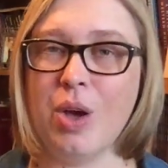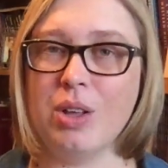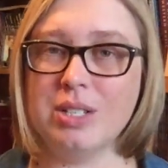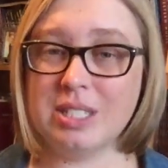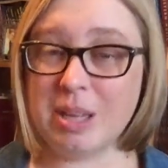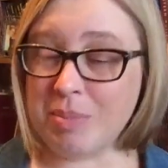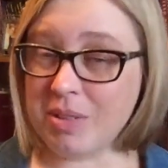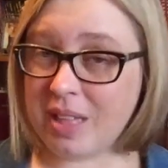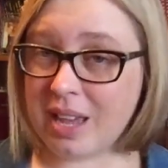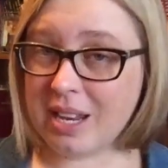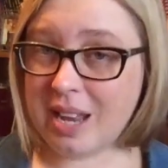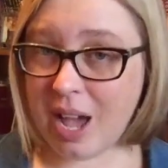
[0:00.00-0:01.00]
Something
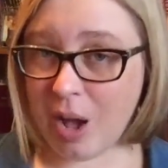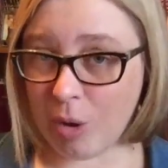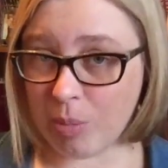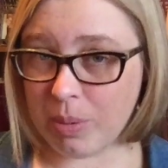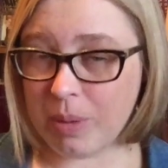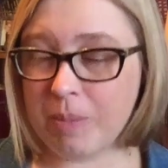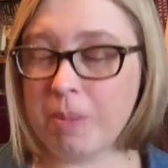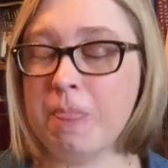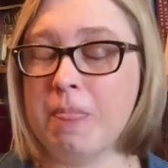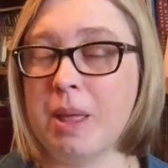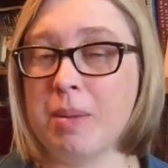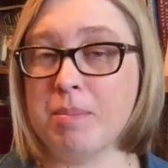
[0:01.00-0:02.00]
that can help,
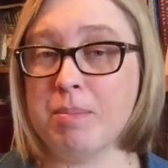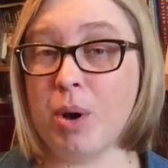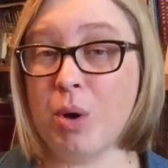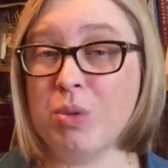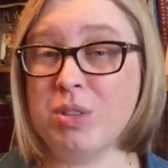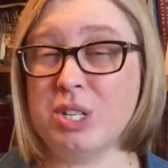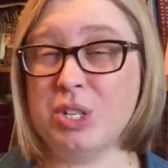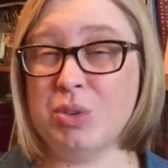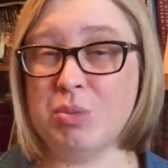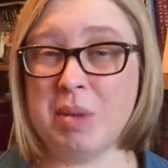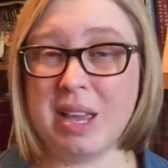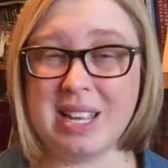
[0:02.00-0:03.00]
both
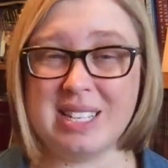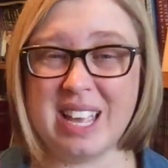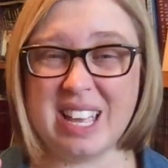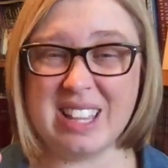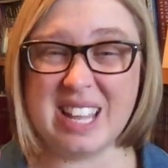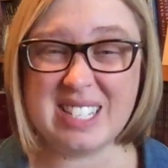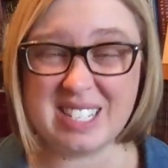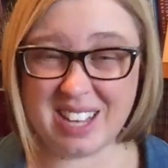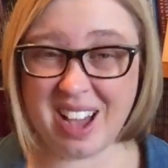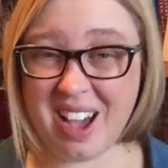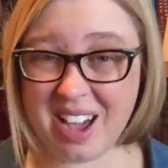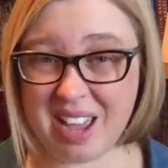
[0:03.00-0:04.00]
to make it take less
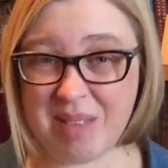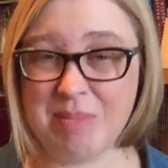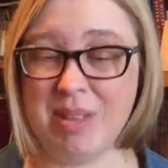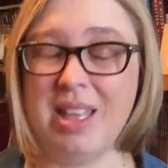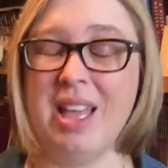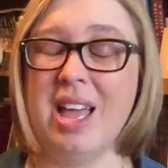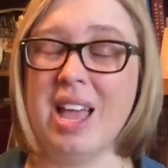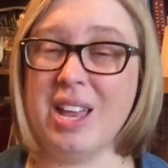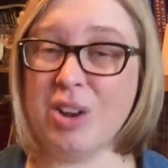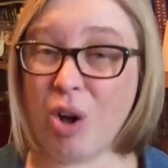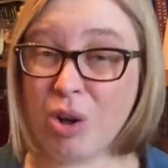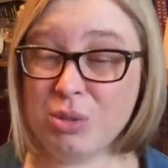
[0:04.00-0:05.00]
time
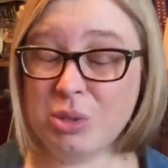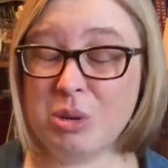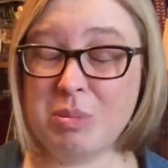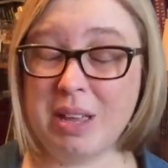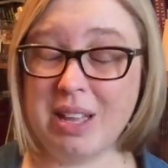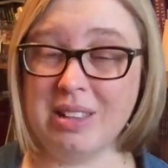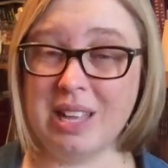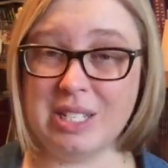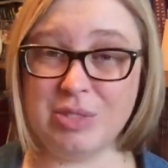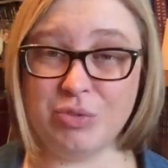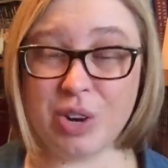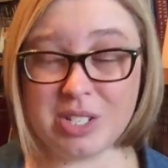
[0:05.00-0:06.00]
and also to make it
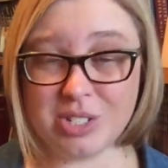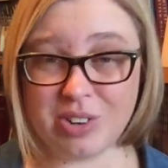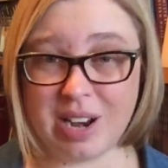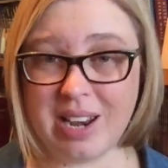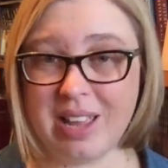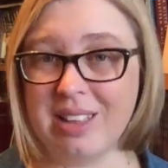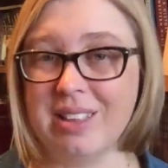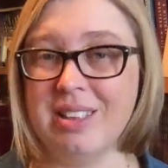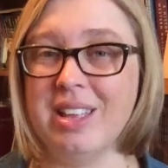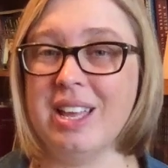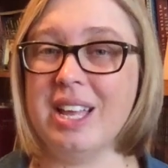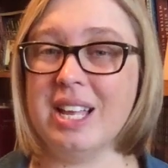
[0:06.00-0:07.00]
less frustrating,
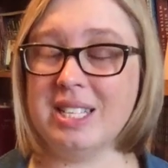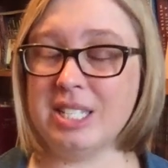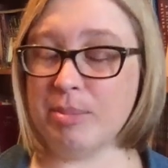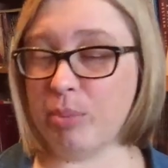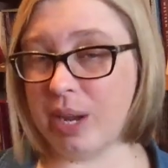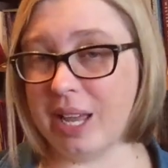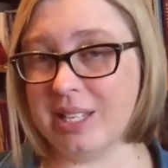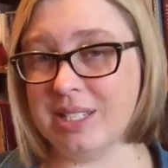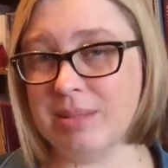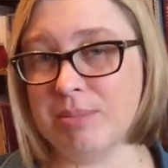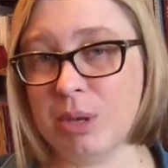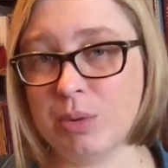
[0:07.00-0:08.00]
is to bring in
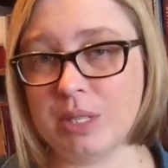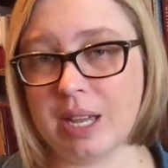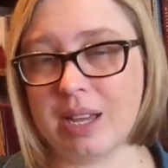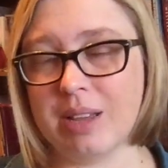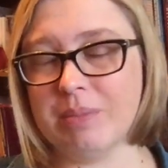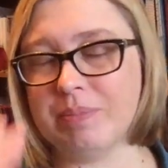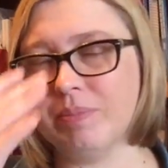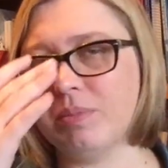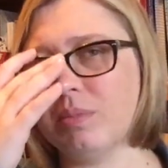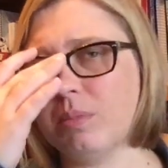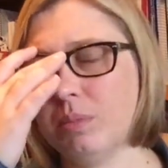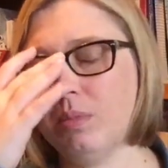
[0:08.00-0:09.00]
some music.
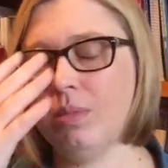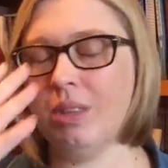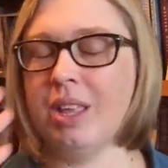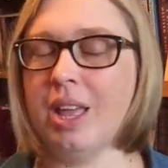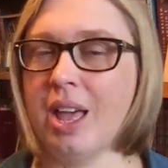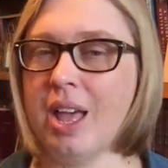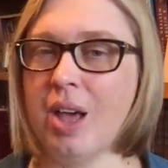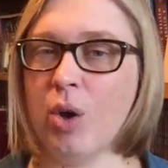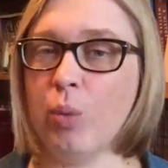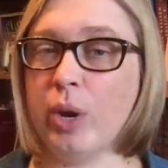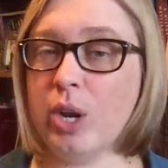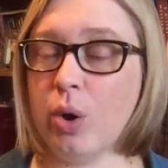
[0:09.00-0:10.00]

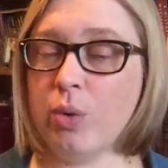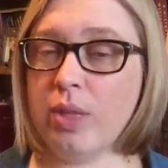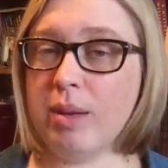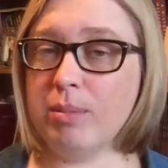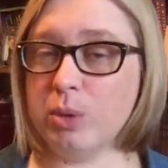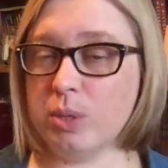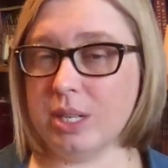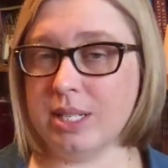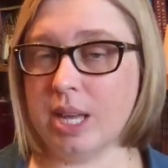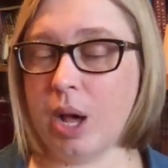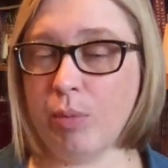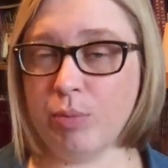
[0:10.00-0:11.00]
We know that music is
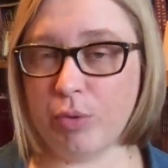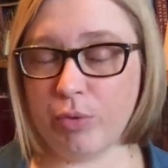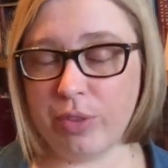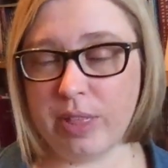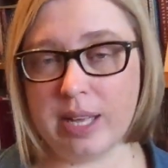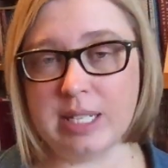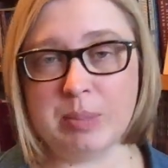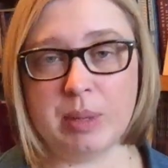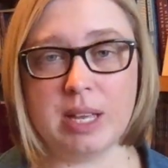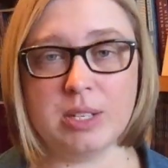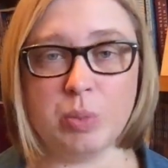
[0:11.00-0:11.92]
helpful for this because